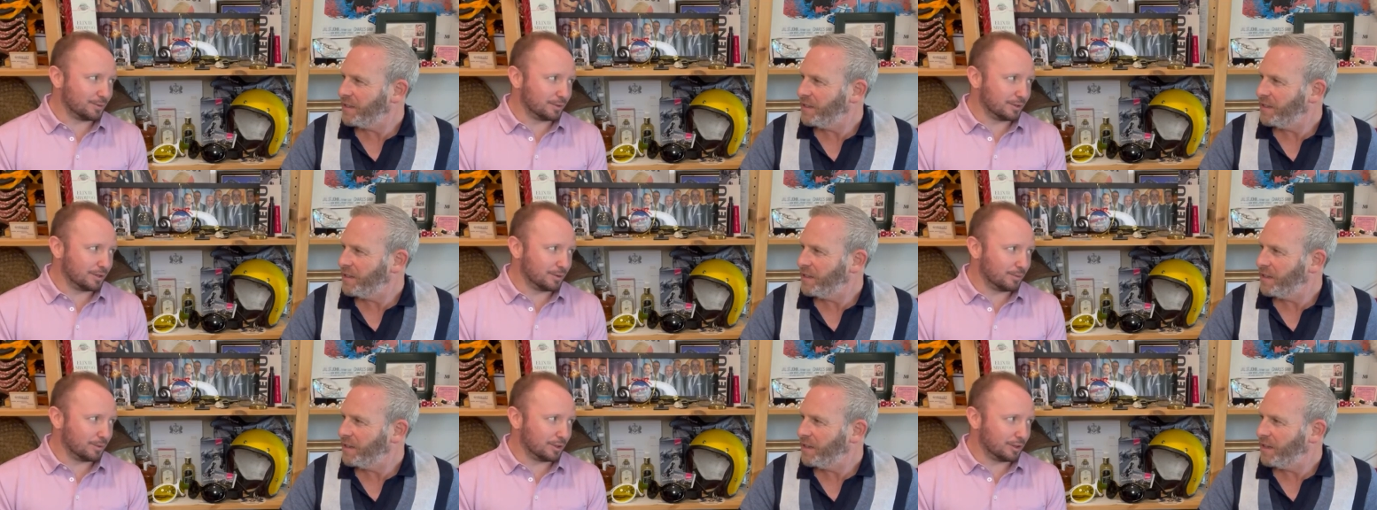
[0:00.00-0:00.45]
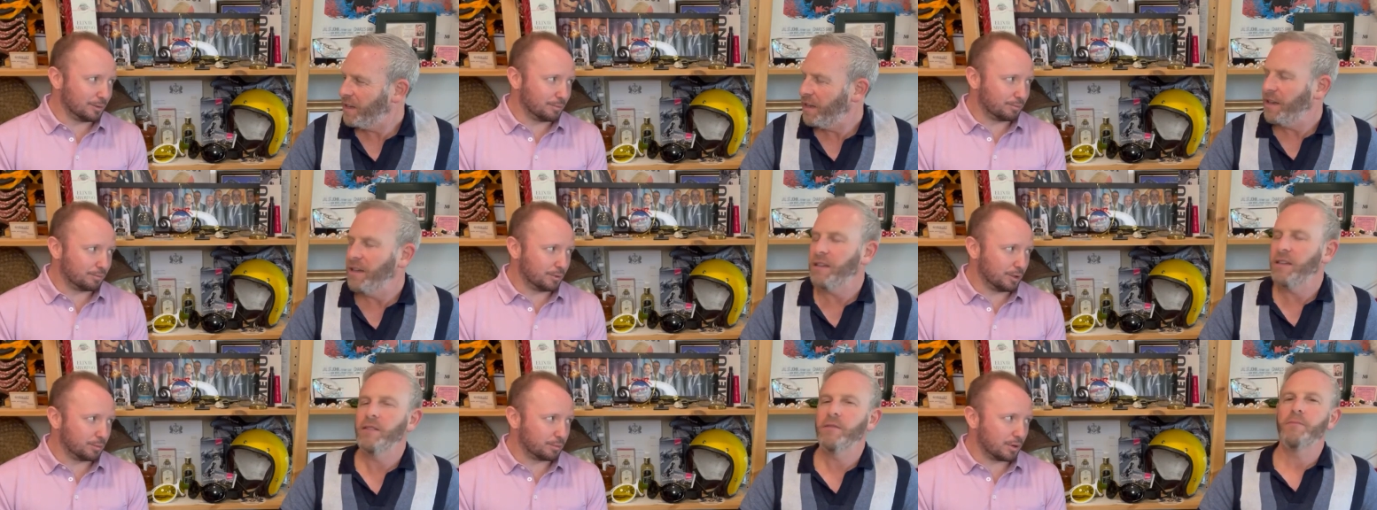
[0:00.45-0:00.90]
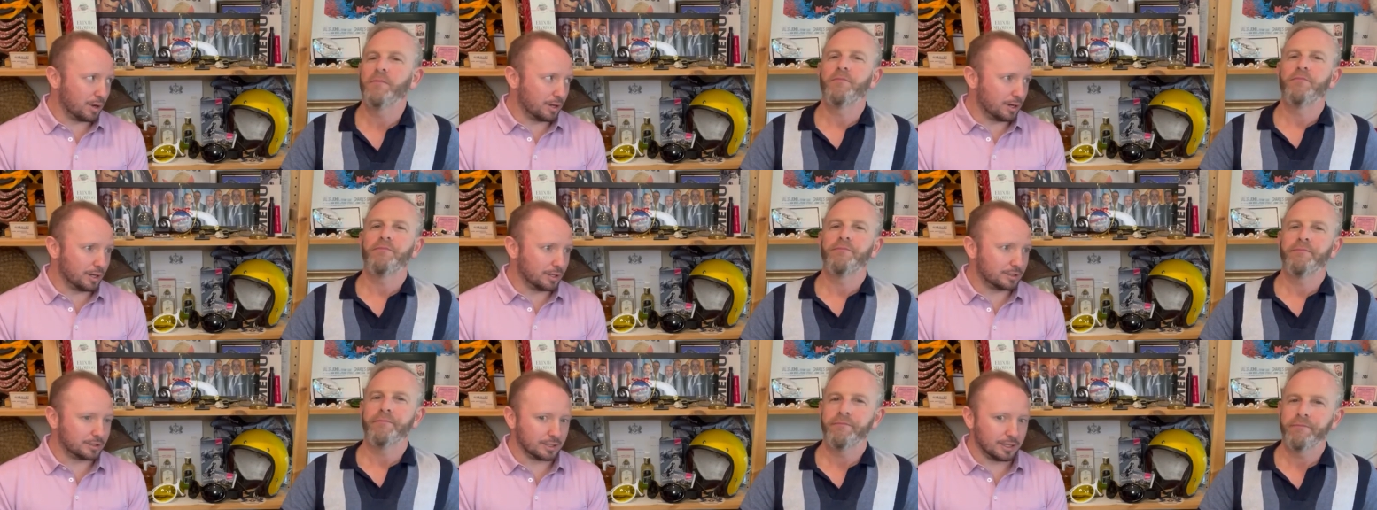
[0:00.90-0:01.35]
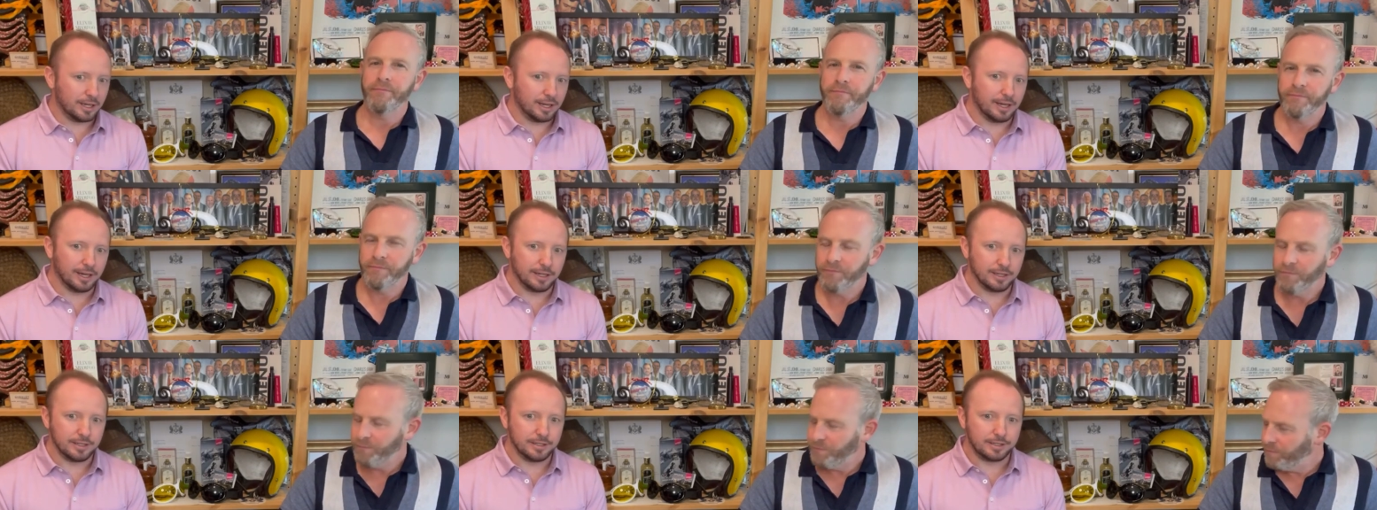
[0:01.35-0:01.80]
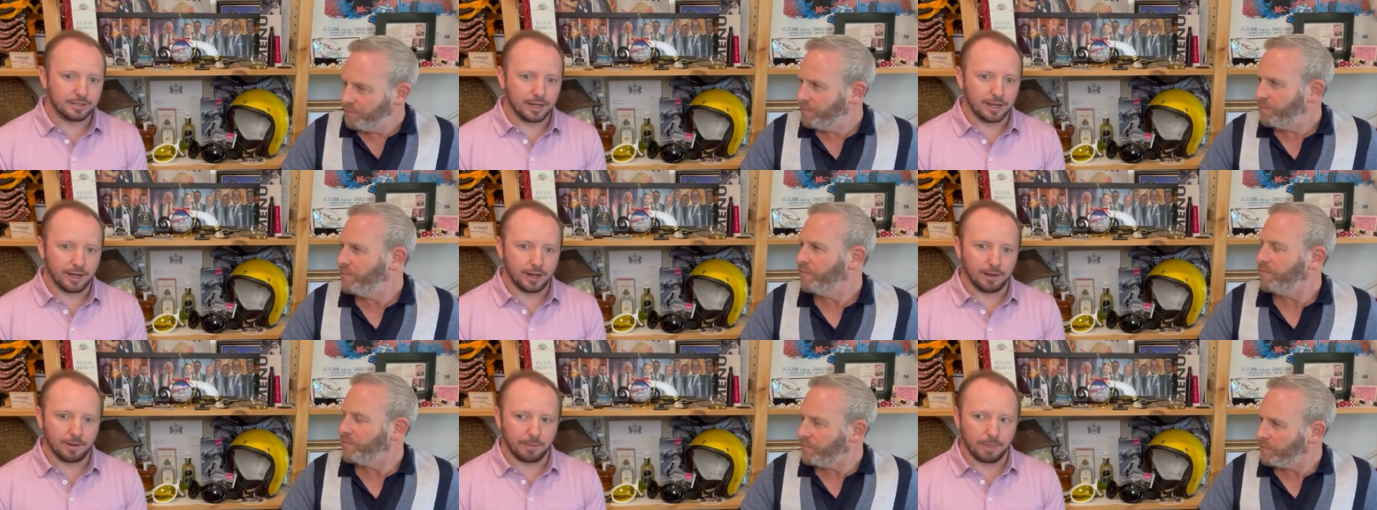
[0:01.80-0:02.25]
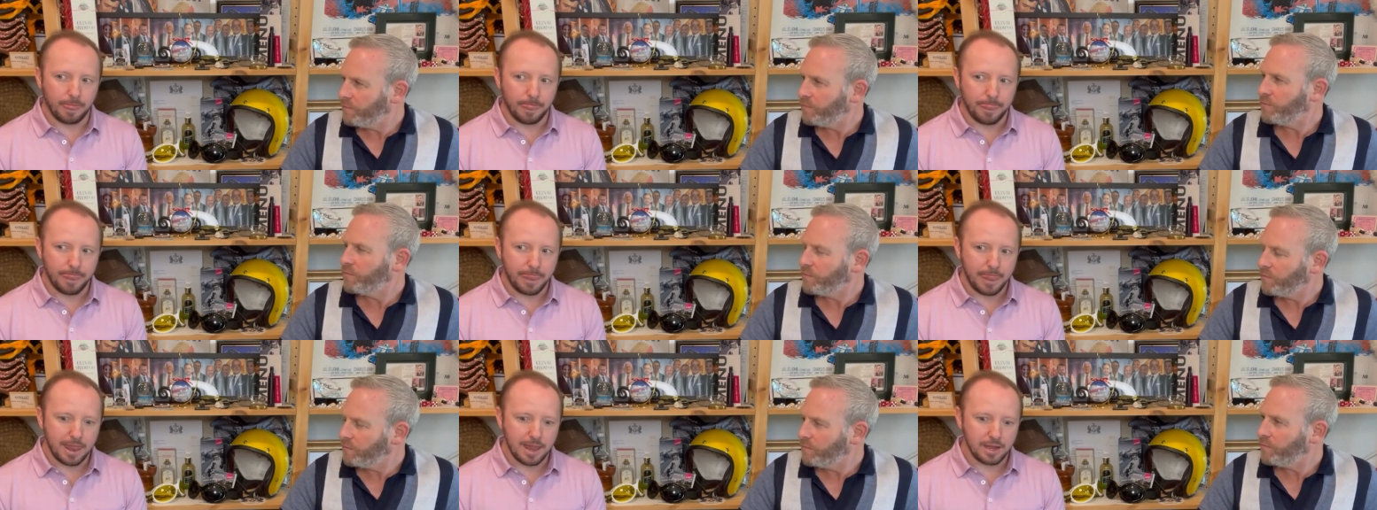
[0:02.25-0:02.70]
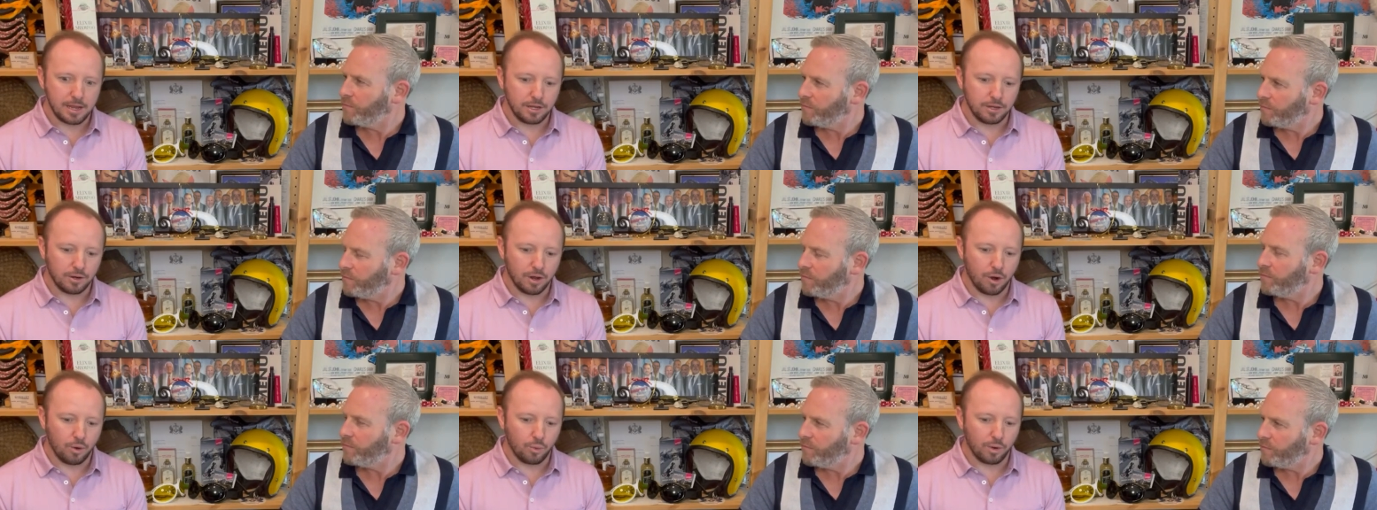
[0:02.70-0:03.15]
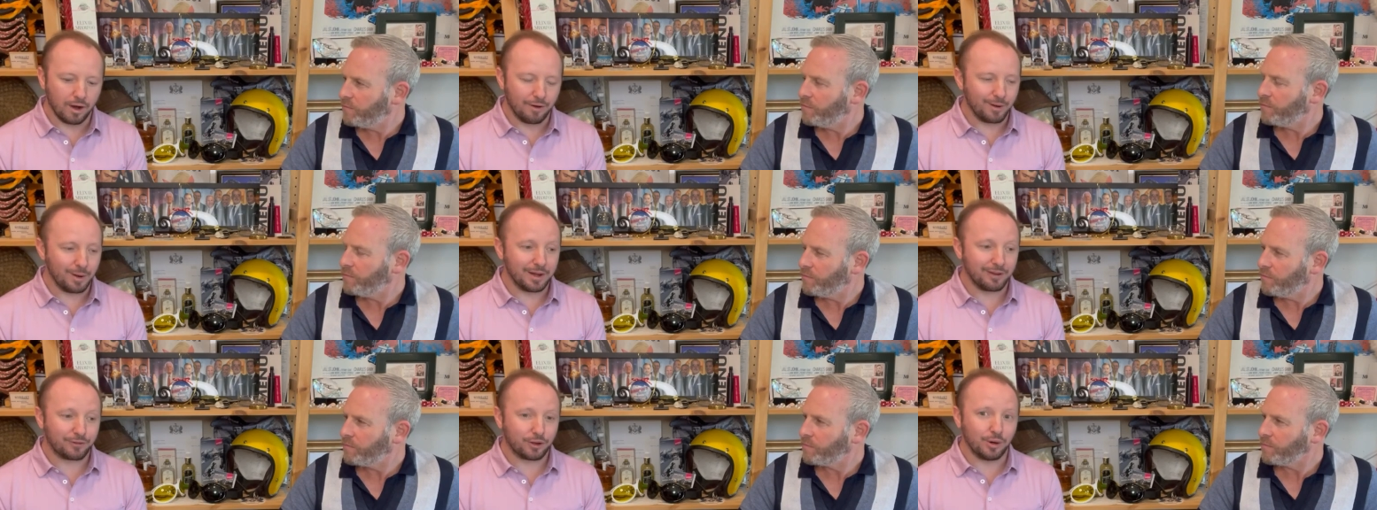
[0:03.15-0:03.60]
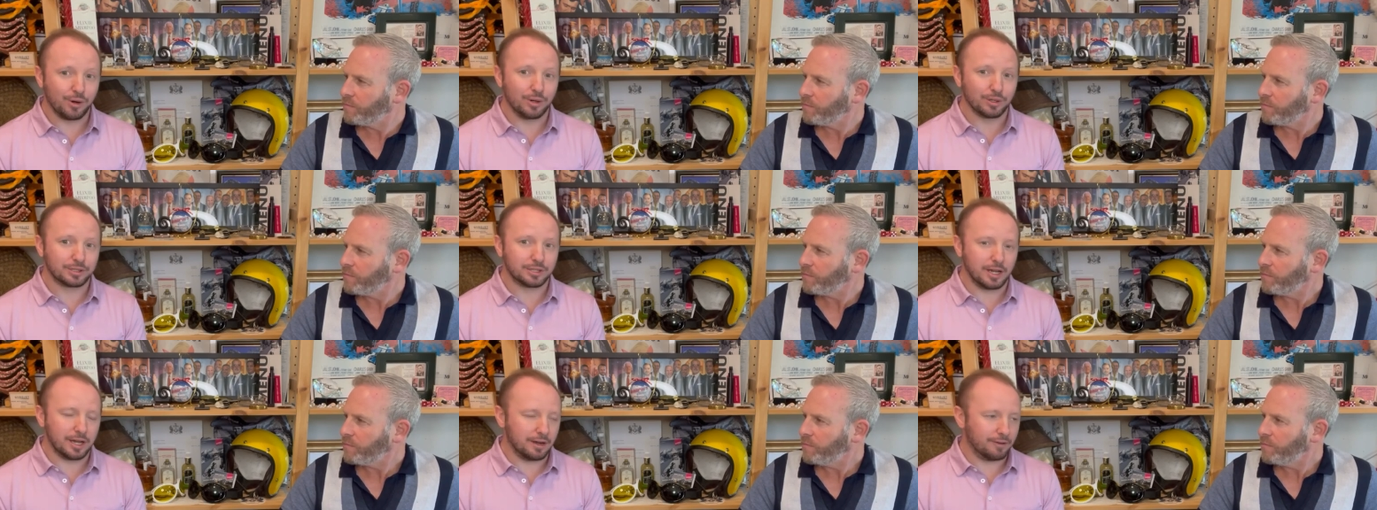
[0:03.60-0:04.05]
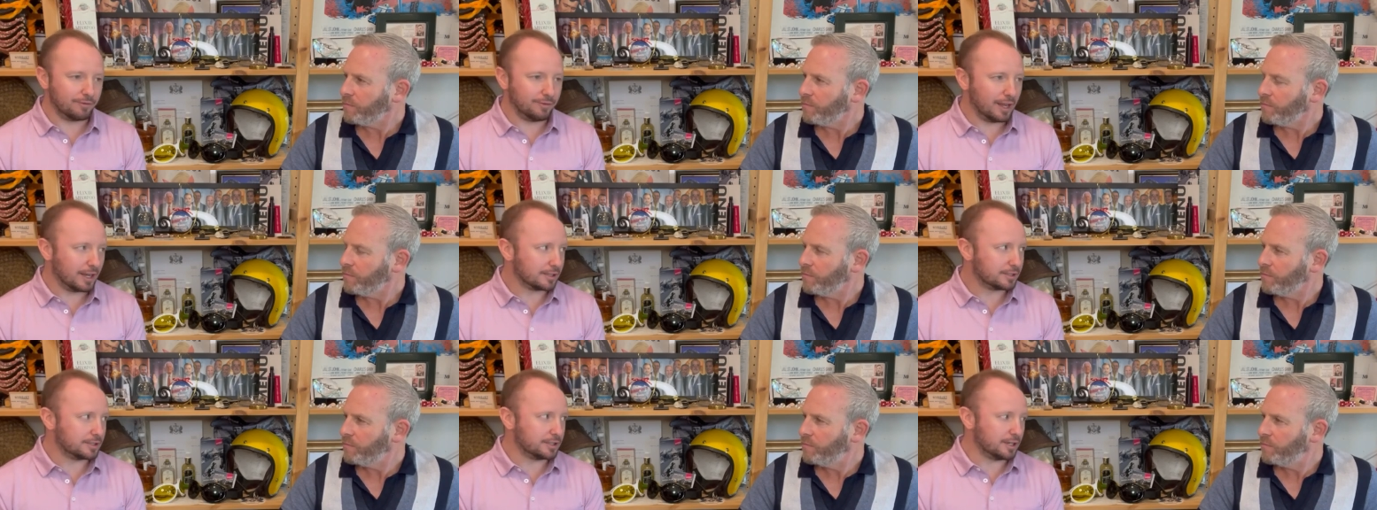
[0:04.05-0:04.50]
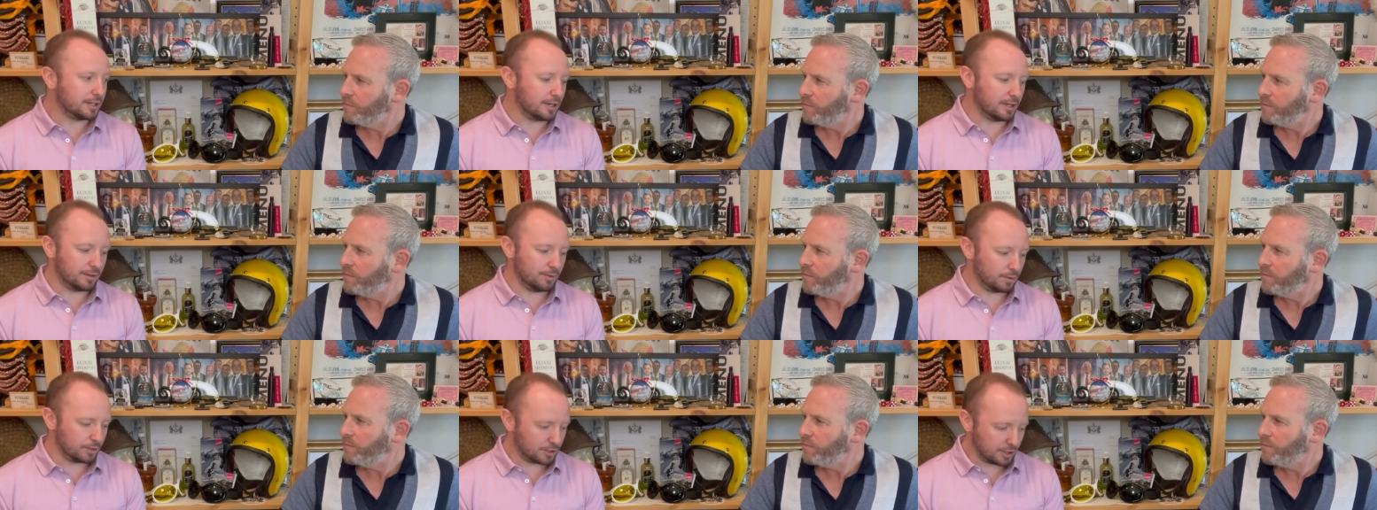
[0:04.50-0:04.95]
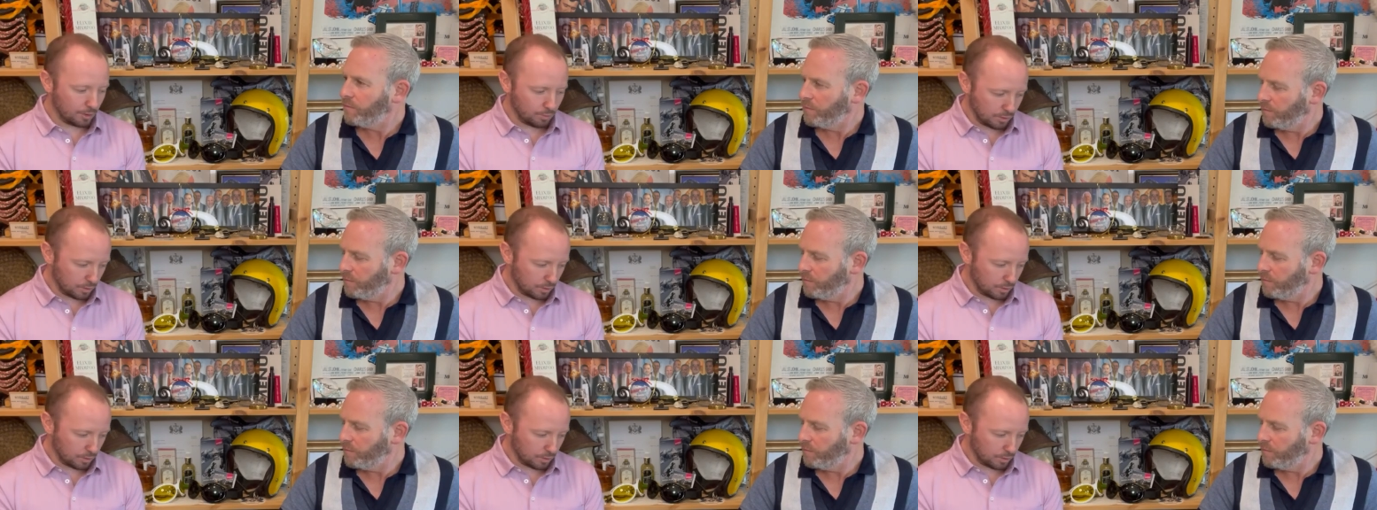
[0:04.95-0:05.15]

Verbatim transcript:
Speaker 1: with the product. And you know, we of course have next year, which that